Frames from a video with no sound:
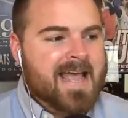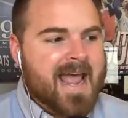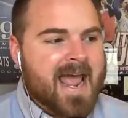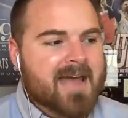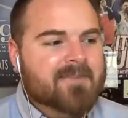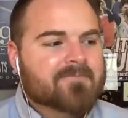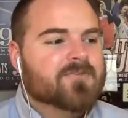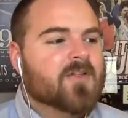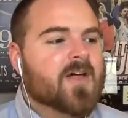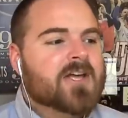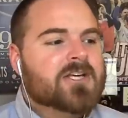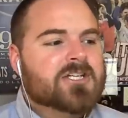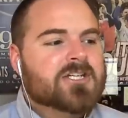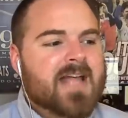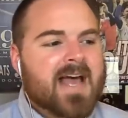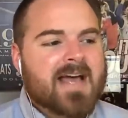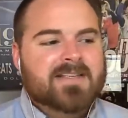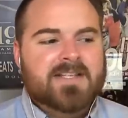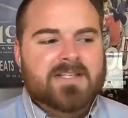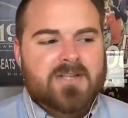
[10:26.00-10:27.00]
Inflation
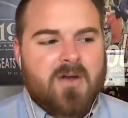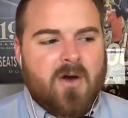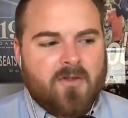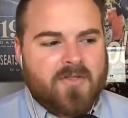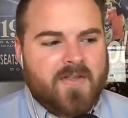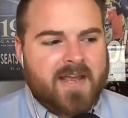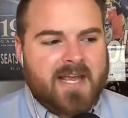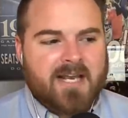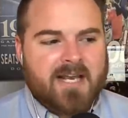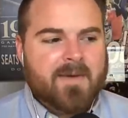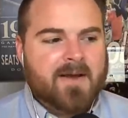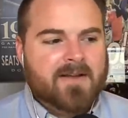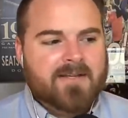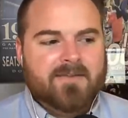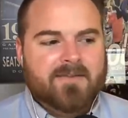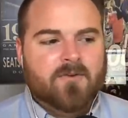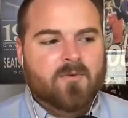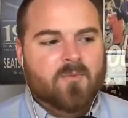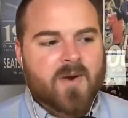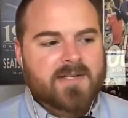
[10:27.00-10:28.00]
has us all thinking about
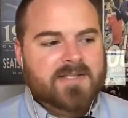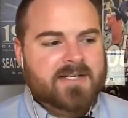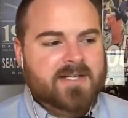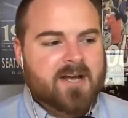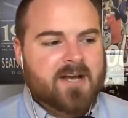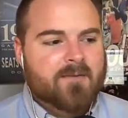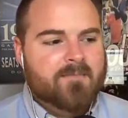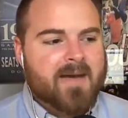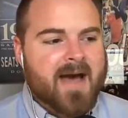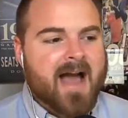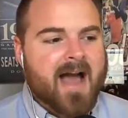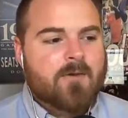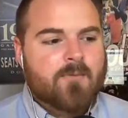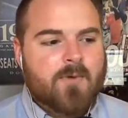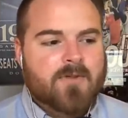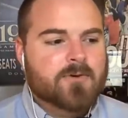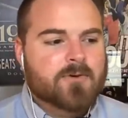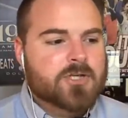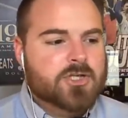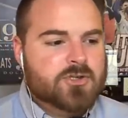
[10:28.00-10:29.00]
different ways to cut back,
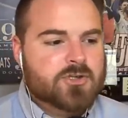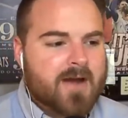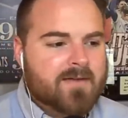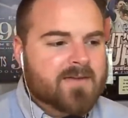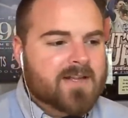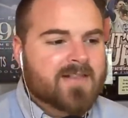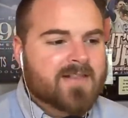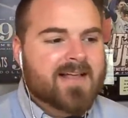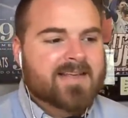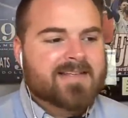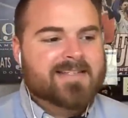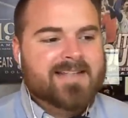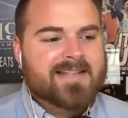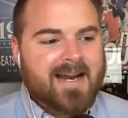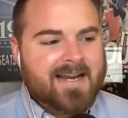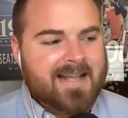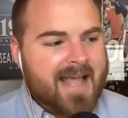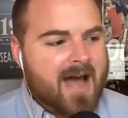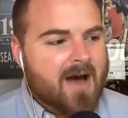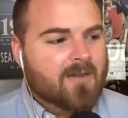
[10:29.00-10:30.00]
whether it's driving less,
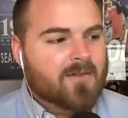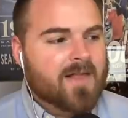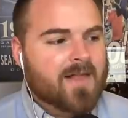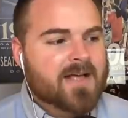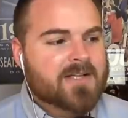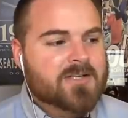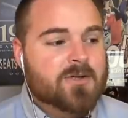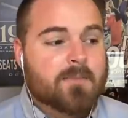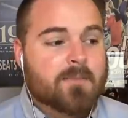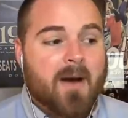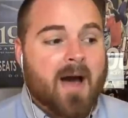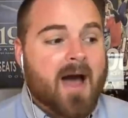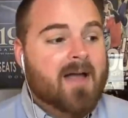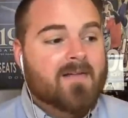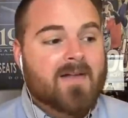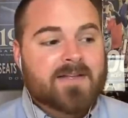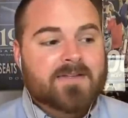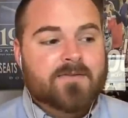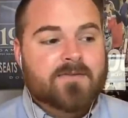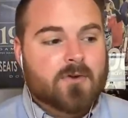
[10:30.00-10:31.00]
dining out less, or buying
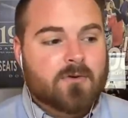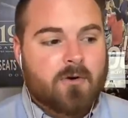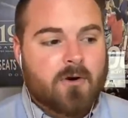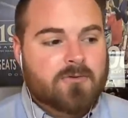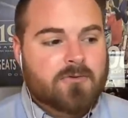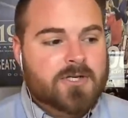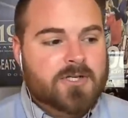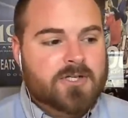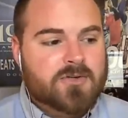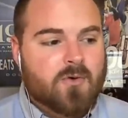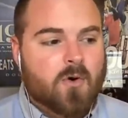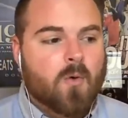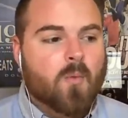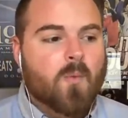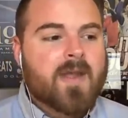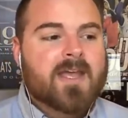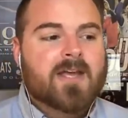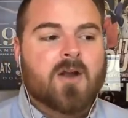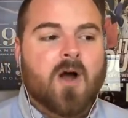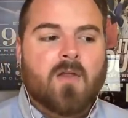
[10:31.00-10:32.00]
less from the grocery store.
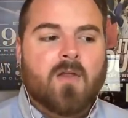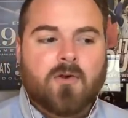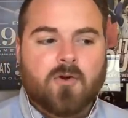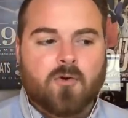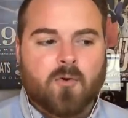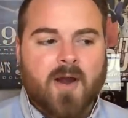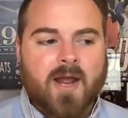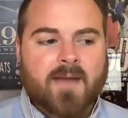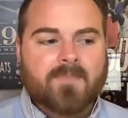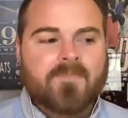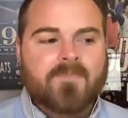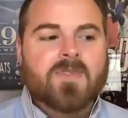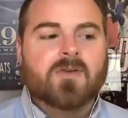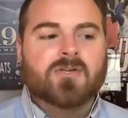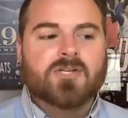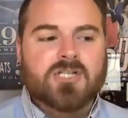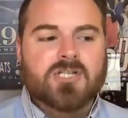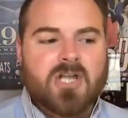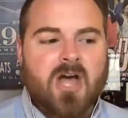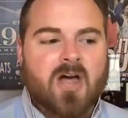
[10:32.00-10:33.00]
We can all agree
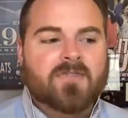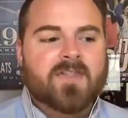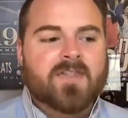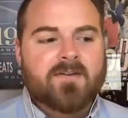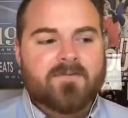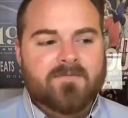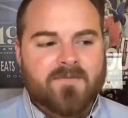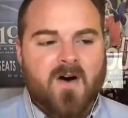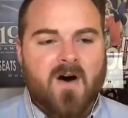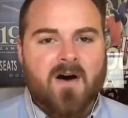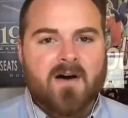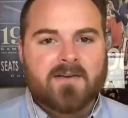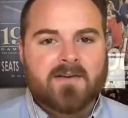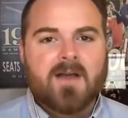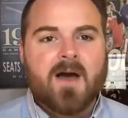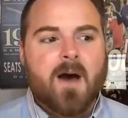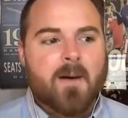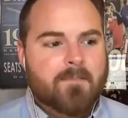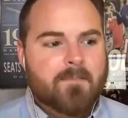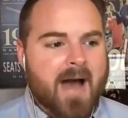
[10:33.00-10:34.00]
there's nothing
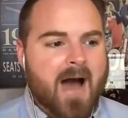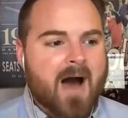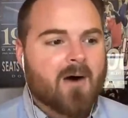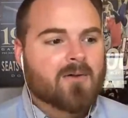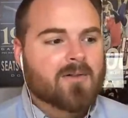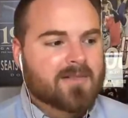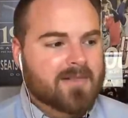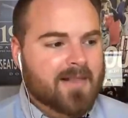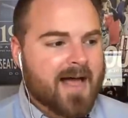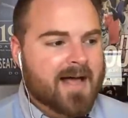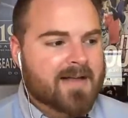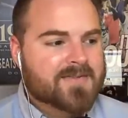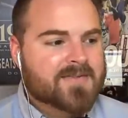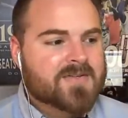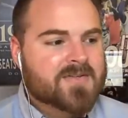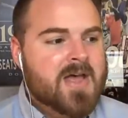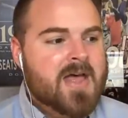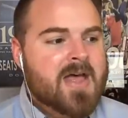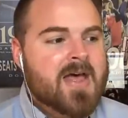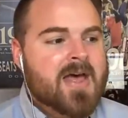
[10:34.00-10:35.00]
fun about
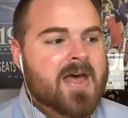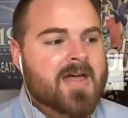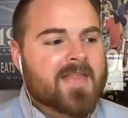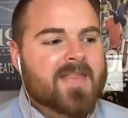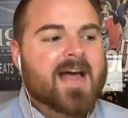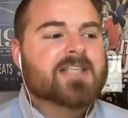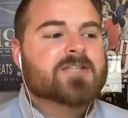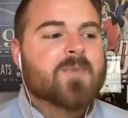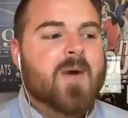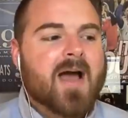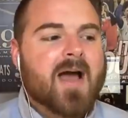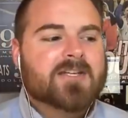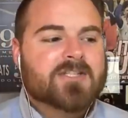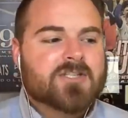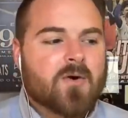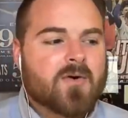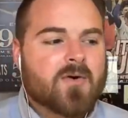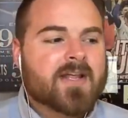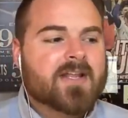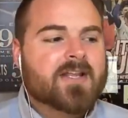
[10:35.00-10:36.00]
less. That's why I
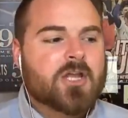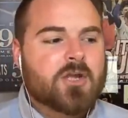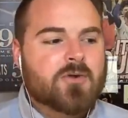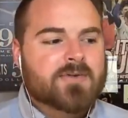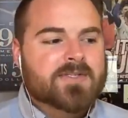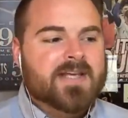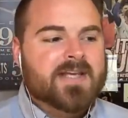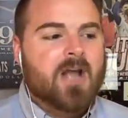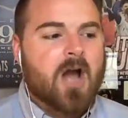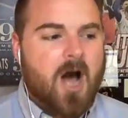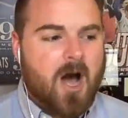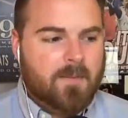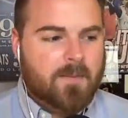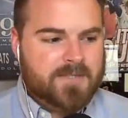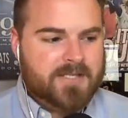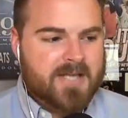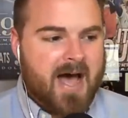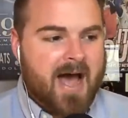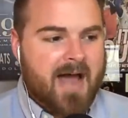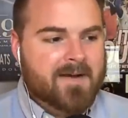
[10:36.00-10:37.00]
started using
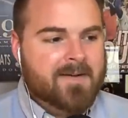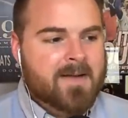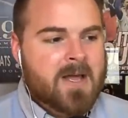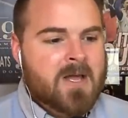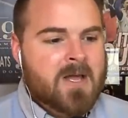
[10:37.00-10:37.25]
Upside.